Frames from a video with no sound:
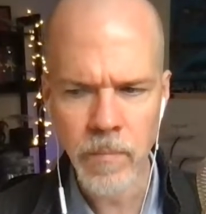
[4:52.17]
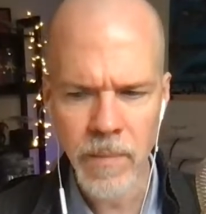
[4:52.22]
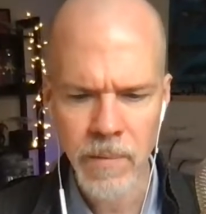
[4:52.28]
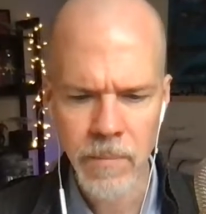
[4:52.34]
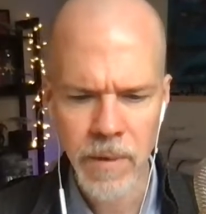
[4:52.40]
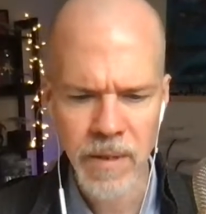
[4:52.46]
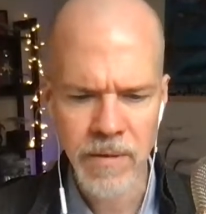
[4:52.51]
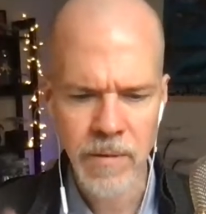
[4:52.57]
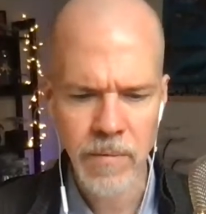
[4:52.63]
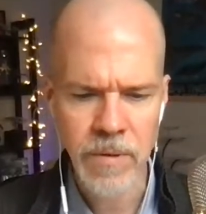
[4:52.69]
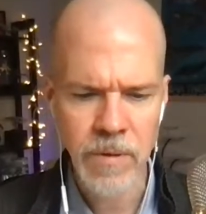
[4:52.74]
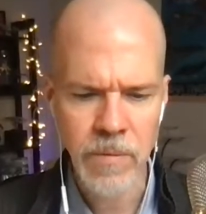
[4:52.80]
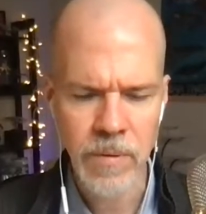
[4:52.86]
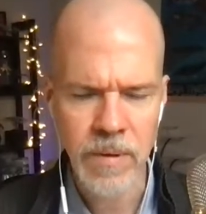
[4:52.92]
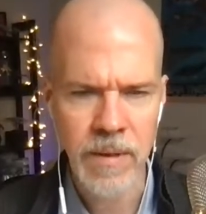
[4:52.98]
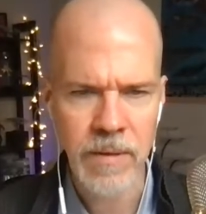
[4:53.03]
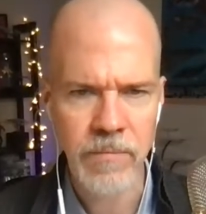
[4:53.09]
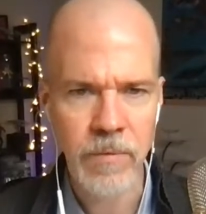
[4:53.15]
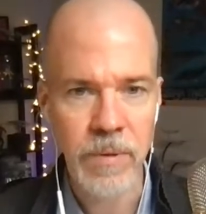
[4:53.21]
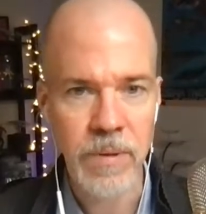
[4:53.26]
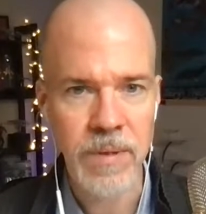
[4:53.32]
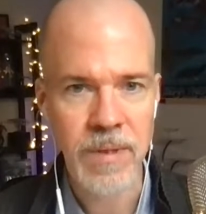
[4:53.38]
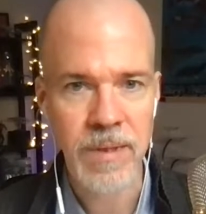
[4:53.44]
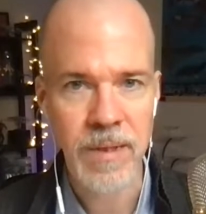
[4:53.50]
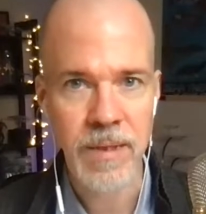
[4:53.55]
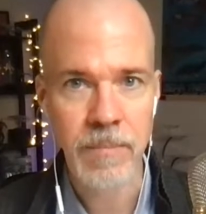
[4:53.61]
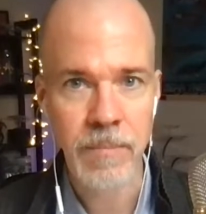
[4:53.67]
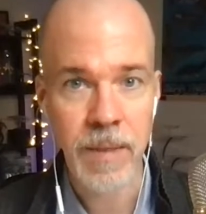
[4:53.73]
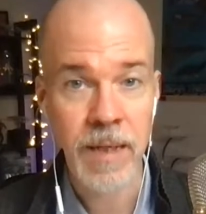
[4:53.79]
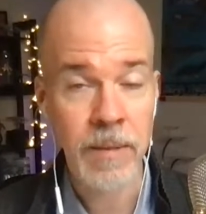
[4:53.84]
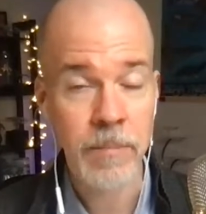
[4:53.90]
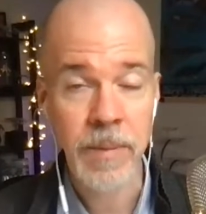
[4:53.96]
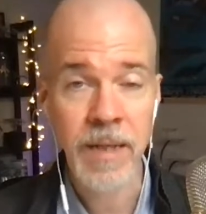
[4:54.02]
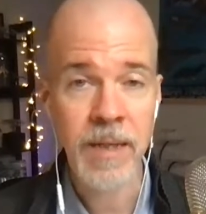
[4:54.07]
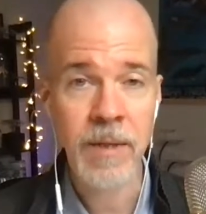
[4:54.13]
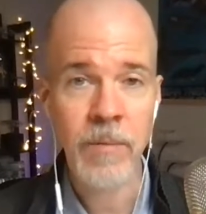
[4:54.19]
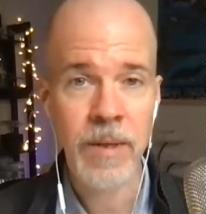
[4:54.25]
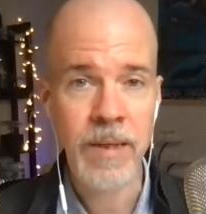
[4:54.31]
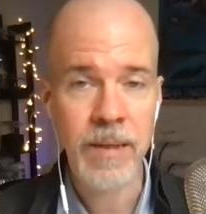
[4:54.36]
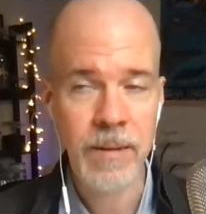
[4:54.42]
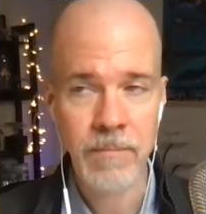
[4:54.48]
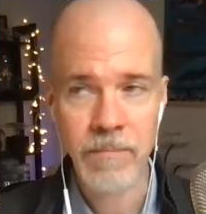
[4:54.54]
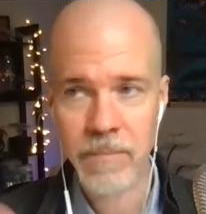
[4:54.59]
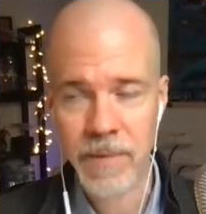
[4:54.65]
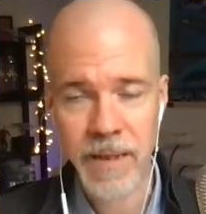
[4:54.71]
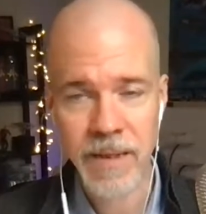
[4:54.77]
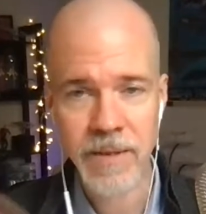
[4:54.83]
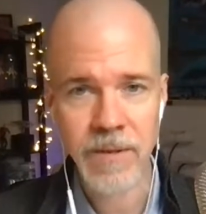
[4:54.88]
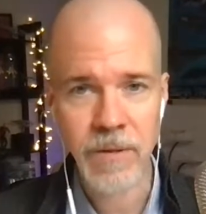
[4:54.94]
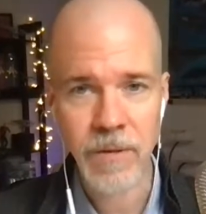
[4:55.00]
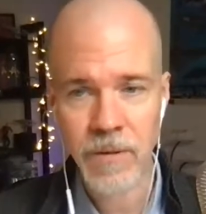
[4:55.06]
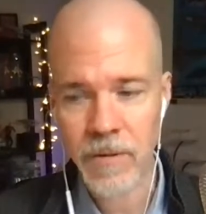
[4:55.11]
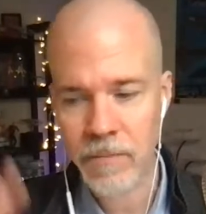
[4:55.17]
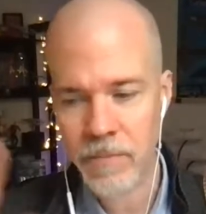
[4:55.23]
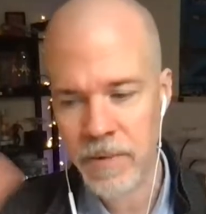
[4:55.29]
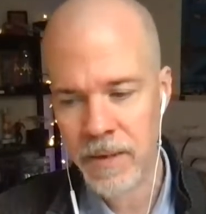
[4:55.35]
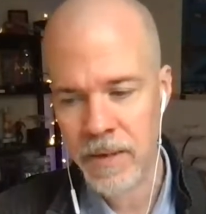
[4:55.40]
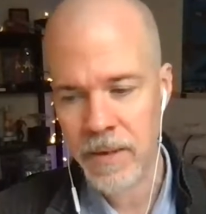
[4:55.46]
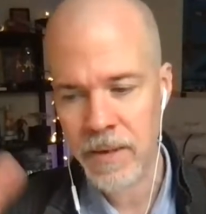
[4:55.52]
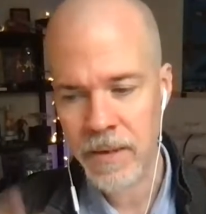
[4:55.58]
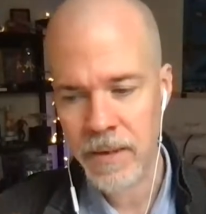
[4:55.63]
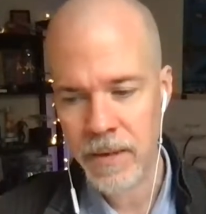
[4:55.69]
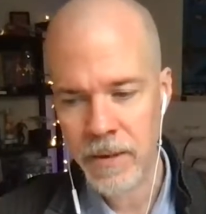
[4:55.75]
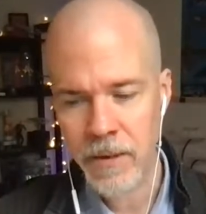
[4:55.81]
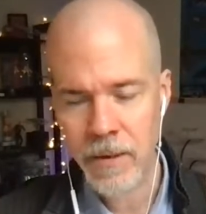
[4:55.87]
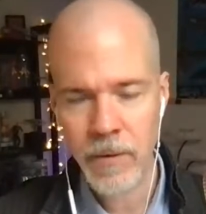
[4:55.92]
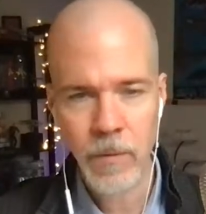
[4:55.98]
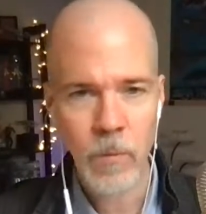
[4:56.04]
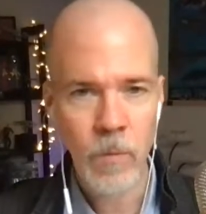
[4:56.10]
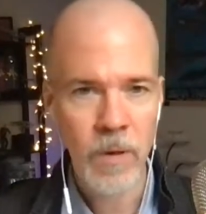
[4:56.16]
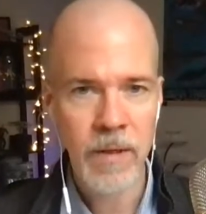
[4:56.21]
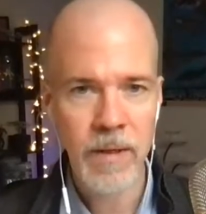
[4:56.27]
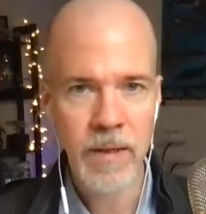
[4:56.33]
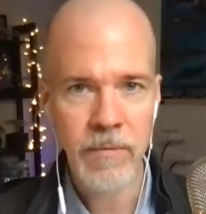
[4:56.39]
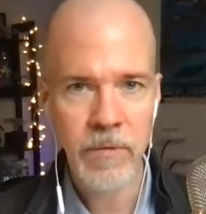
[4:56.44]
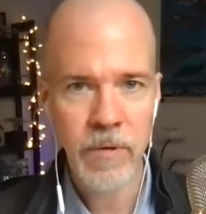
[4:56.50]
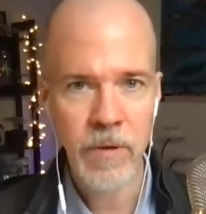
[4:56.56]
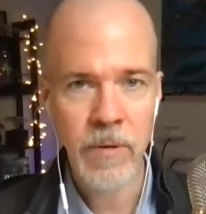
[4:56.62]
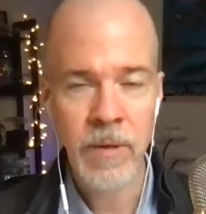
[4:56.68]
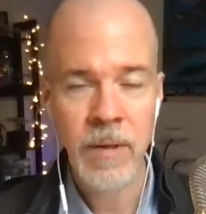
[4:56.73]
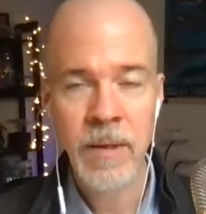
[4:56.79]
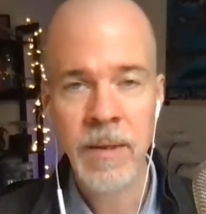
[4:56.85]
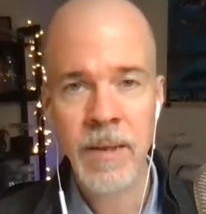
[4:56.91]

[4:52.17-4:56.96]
because I was doing that for Inside Mac. But anyway, that's all whatever.